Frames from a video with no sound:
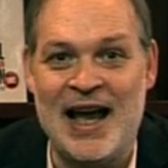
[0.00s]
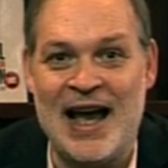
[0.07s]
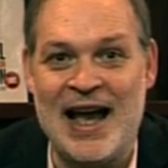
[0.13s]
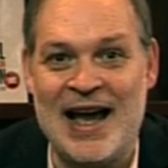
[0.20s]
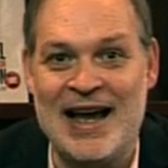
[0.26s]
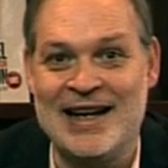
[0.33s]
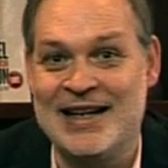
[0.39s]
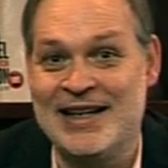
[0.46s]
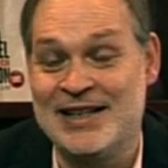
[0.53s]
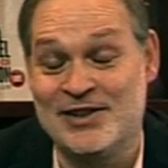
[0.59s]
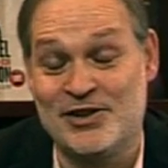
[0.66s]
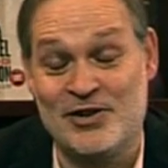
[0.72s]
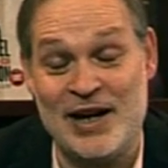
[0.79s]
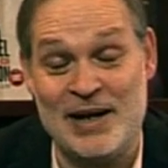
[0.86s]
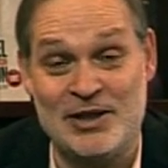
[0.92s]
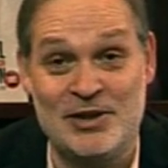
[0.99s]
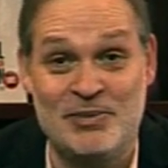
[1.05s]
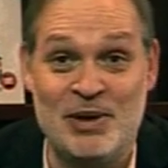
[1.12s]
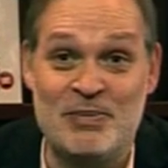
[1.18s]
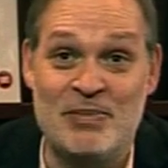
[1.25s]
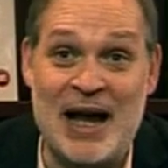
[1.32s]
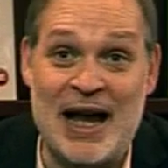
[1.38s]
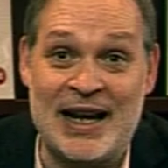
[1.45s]
and it's great to
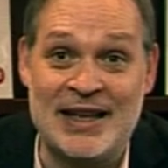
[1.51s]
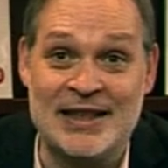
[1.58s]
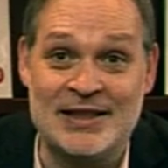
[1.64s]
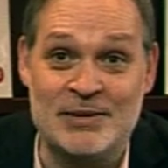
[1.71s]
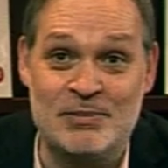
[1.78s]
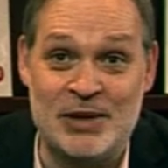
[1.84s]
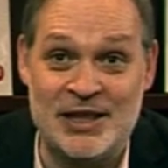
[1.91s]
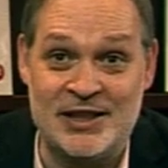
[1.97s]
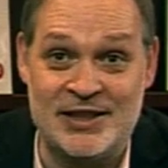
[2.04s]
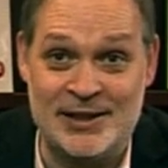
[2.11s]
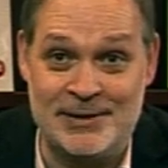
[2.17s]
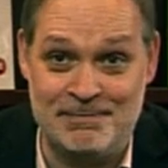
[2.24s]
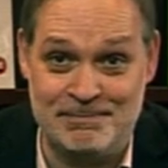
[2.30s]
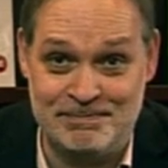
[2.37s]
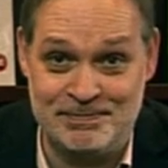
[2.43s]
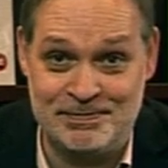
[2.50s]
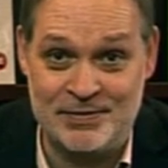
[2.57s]
be back in Tbilisi.